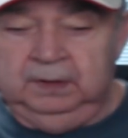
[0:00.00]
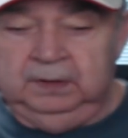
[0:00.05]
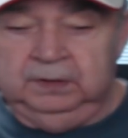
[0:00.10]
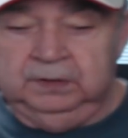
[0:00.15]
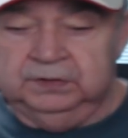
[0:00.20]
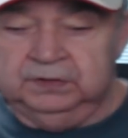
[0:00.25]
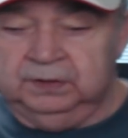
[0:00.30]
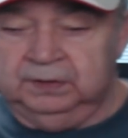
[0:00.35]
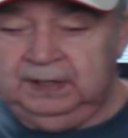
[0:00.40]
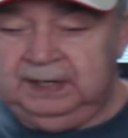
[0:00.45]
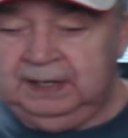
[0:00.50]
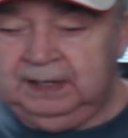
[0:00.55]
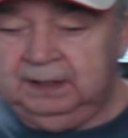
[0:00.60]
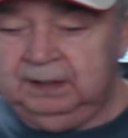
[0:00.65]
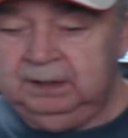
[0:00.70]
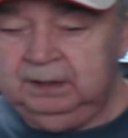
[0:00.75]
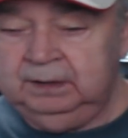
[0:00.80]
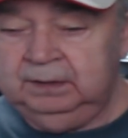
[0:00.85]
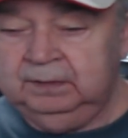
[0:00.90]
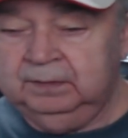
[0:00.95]
So
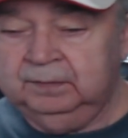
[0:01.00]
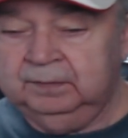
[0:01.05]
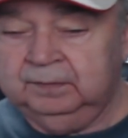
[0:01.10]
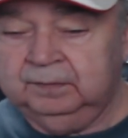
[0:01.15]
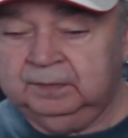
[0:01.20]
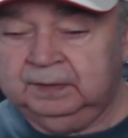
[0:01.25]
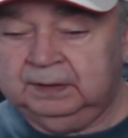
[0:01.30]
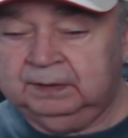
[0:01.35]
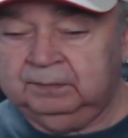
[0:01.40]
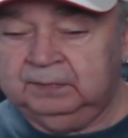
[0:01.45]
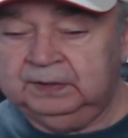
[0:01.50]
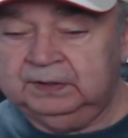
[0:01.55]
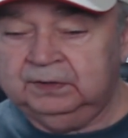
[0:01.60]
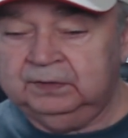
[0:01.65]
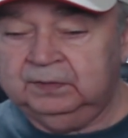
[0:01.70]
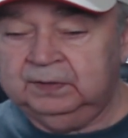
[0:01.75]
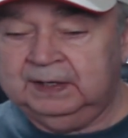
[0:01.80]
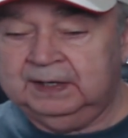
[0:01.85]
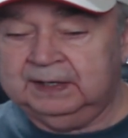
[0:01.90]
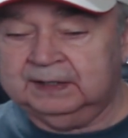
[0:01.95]
then, what do we
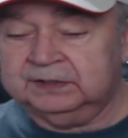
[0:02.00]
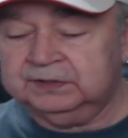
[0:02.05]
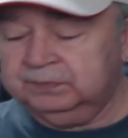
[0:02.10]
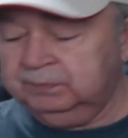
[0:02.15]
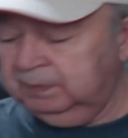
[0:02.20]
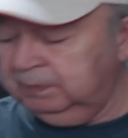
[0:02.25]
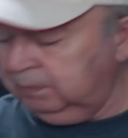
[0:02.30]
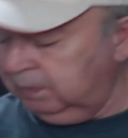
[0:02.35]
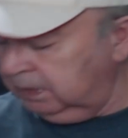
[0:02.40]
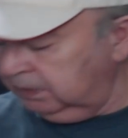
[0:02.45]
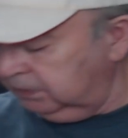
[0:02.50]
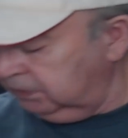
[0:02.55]
do next? We want